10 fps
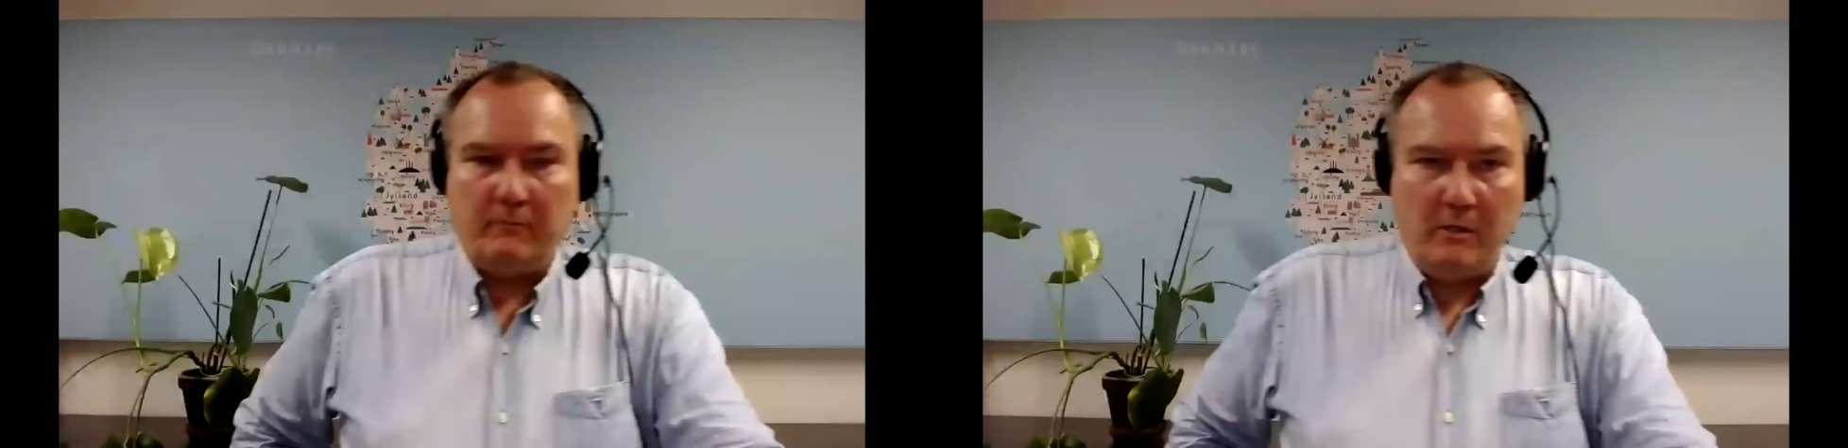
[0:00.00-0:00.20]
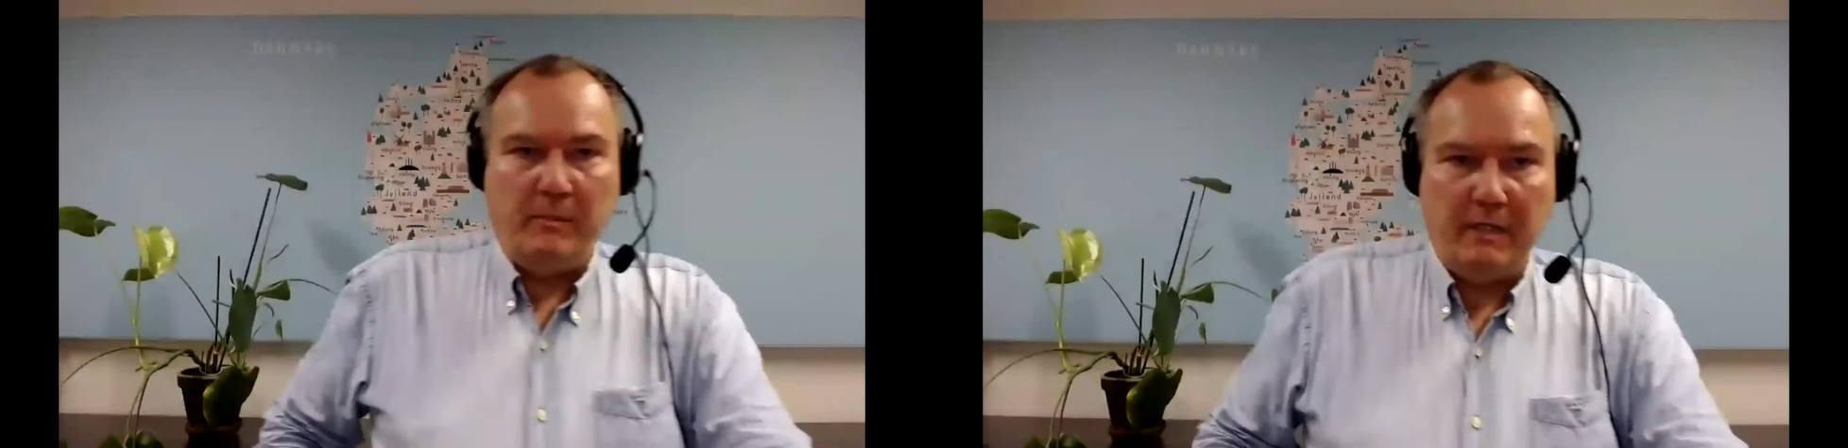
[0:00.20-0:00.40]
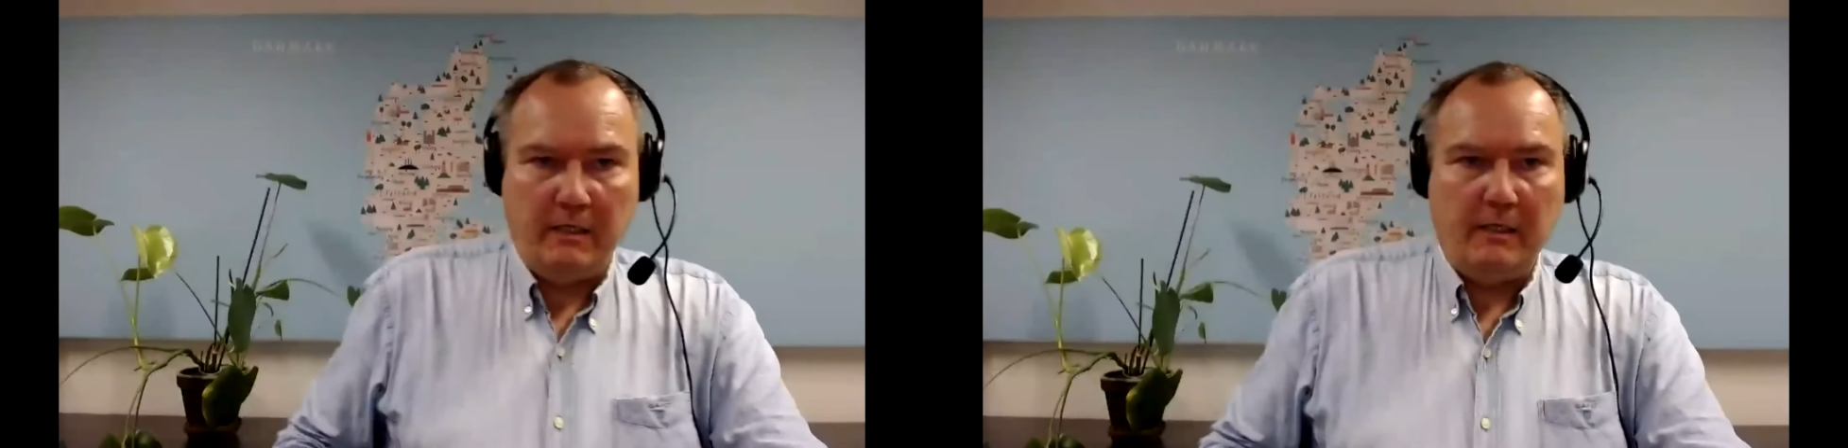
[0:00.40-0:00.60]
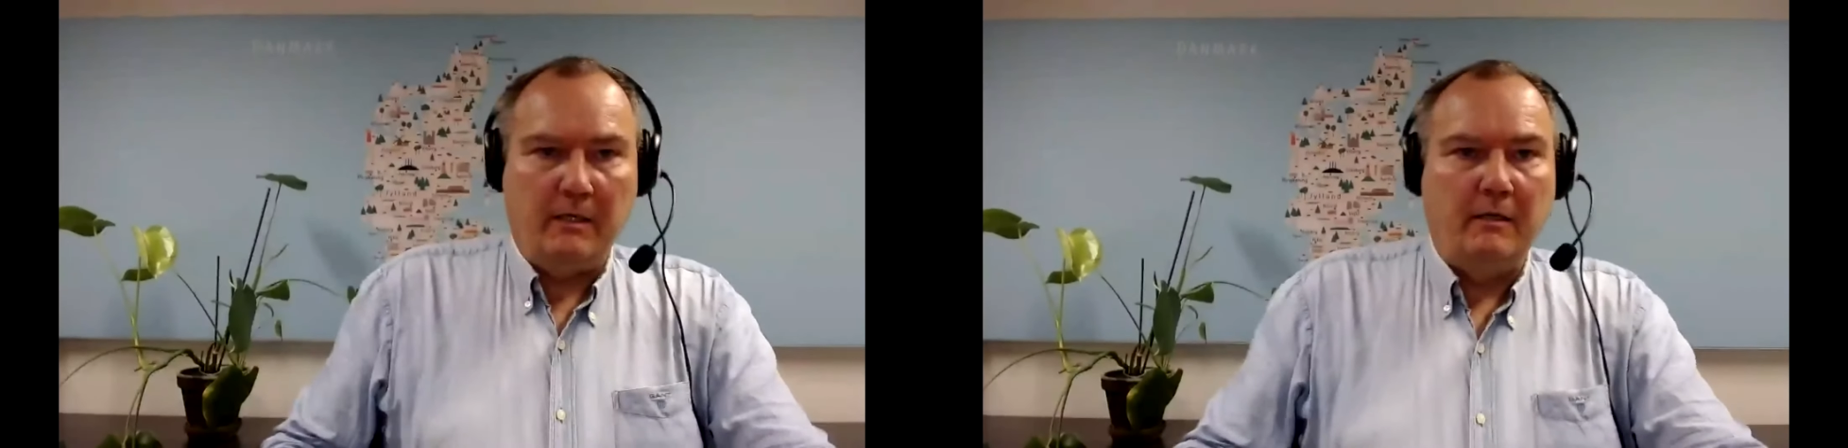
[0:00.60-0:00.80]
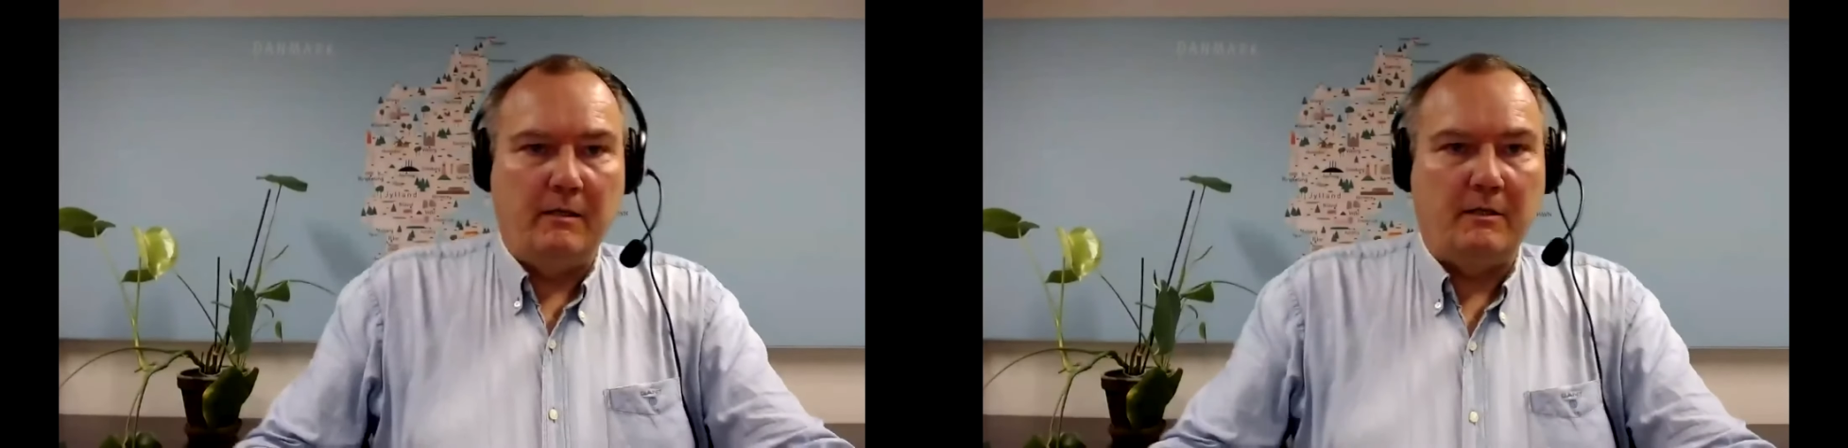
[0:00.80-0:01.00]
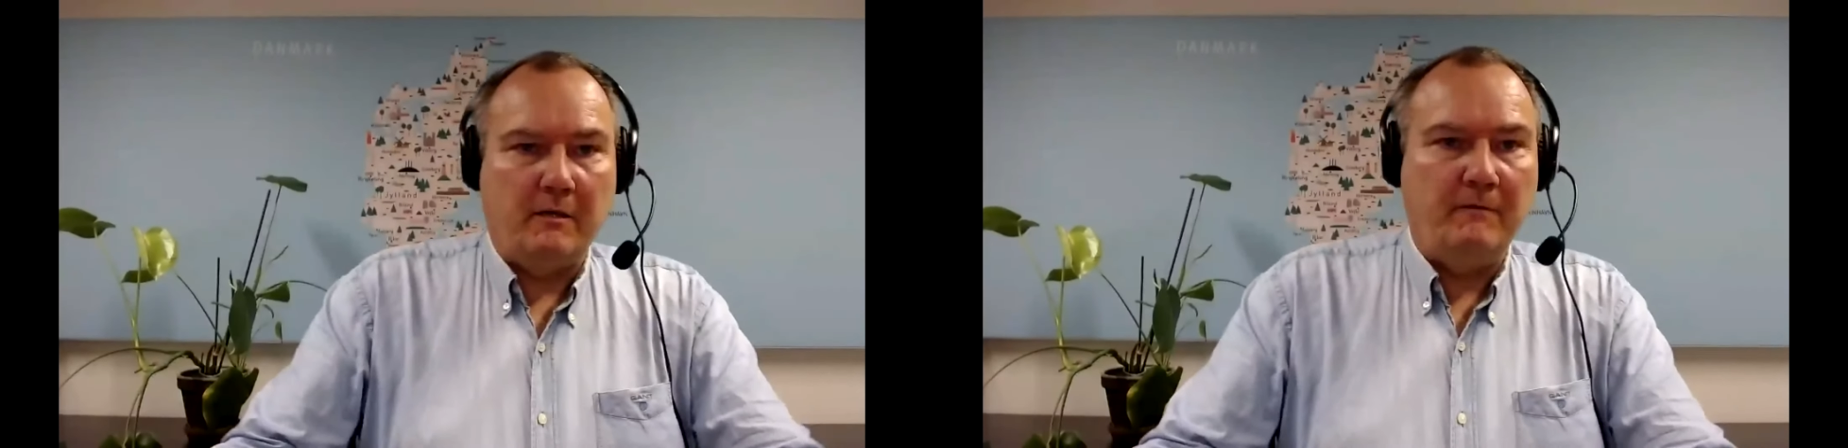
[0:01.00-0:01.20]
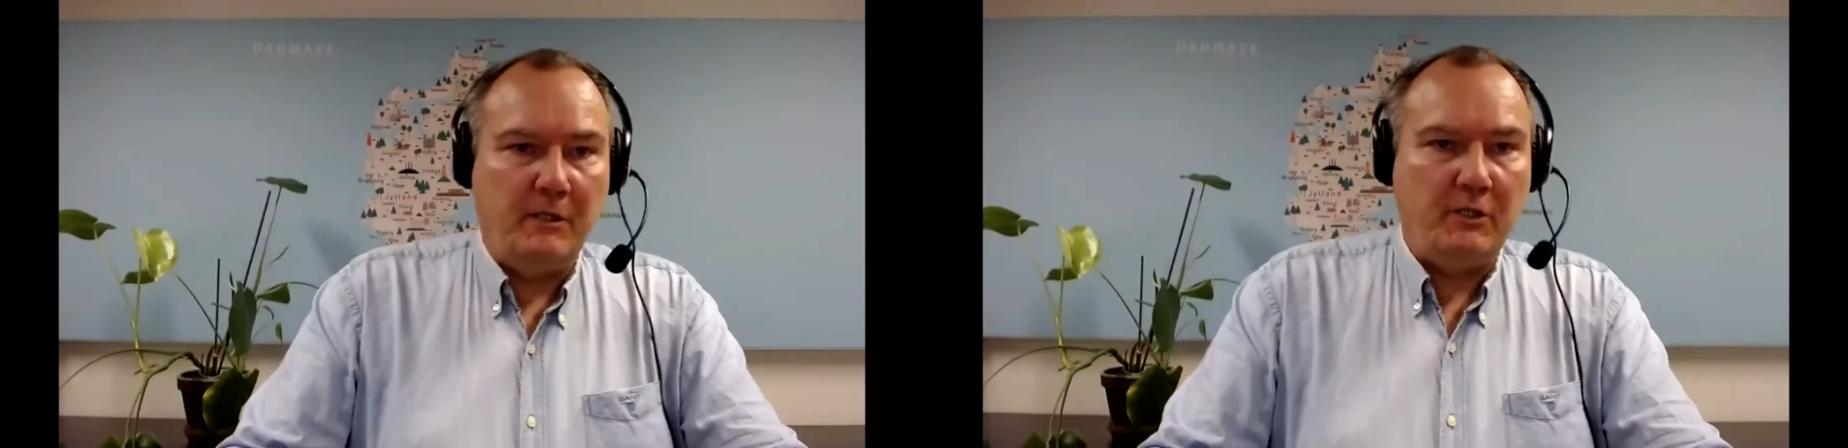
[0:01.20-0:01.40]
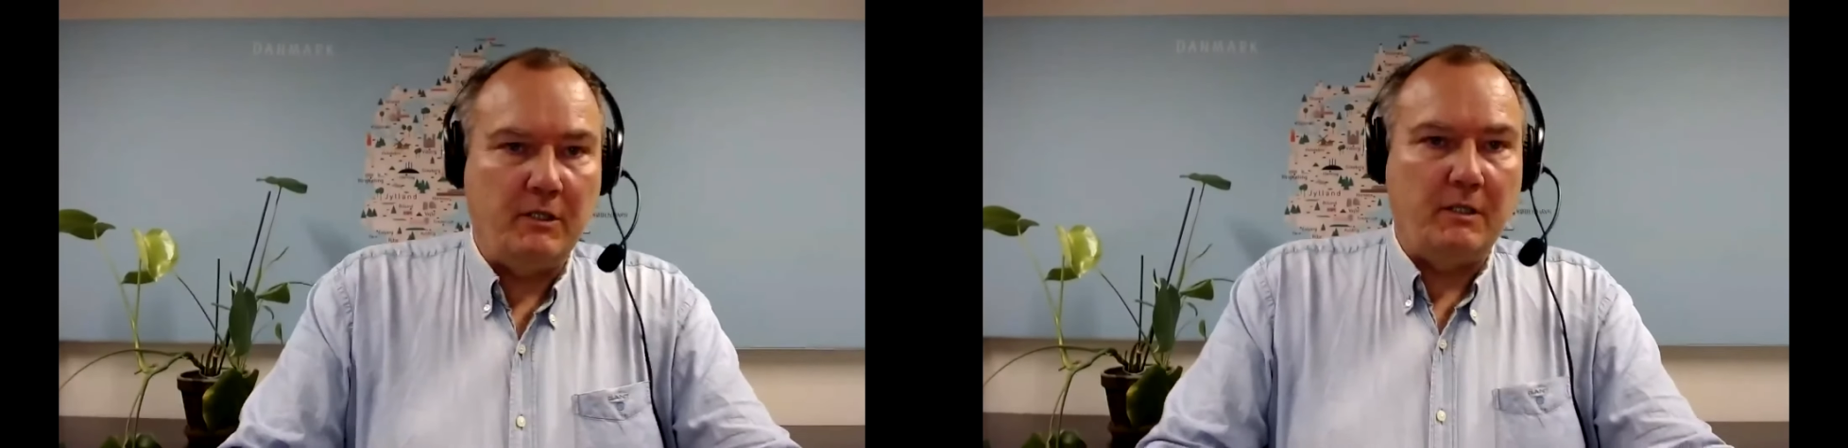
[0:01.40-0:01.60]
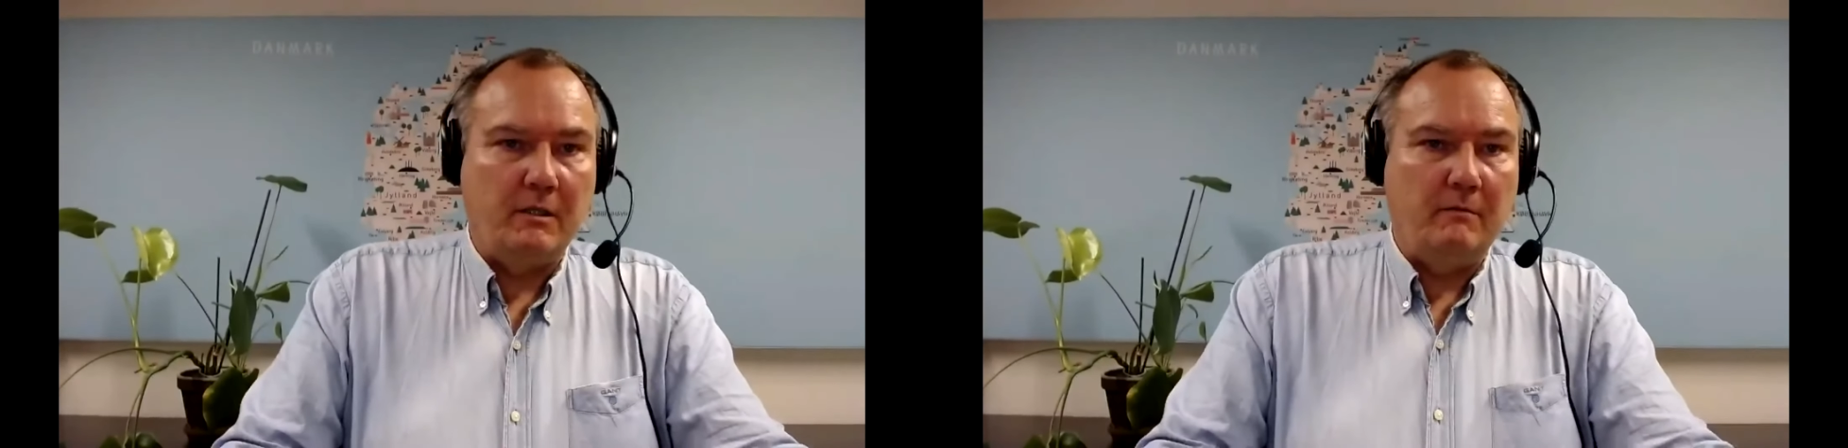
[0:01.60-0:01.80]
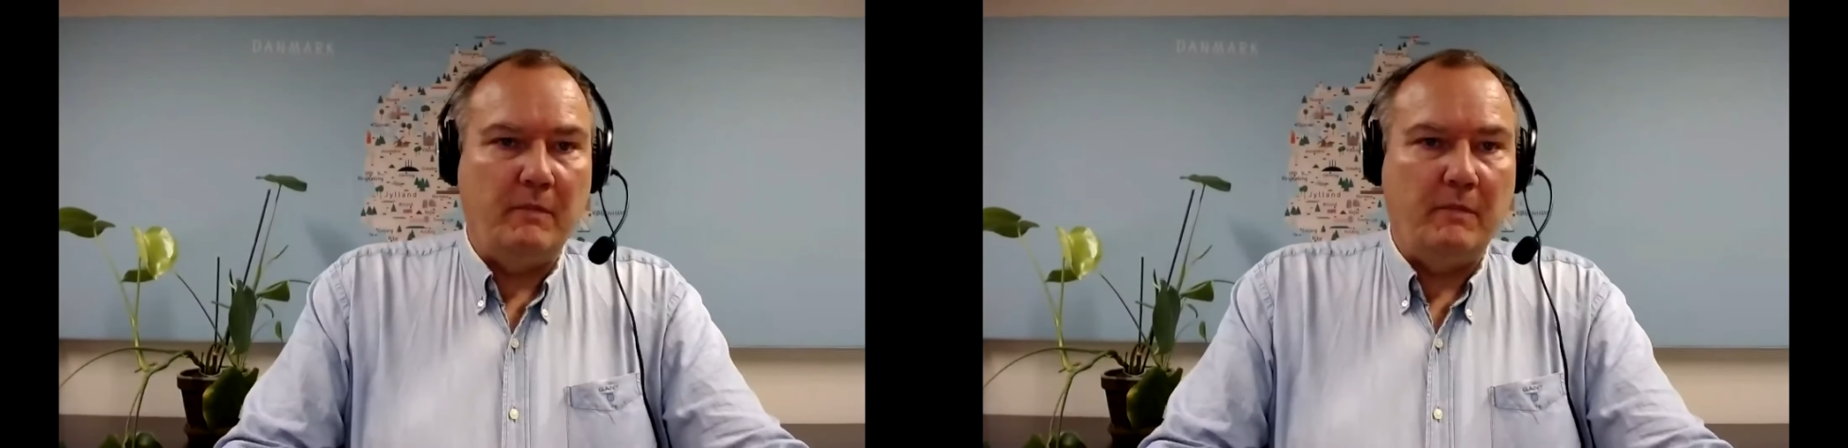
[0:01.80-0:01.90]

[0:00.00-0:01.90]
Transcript: will be sufficient,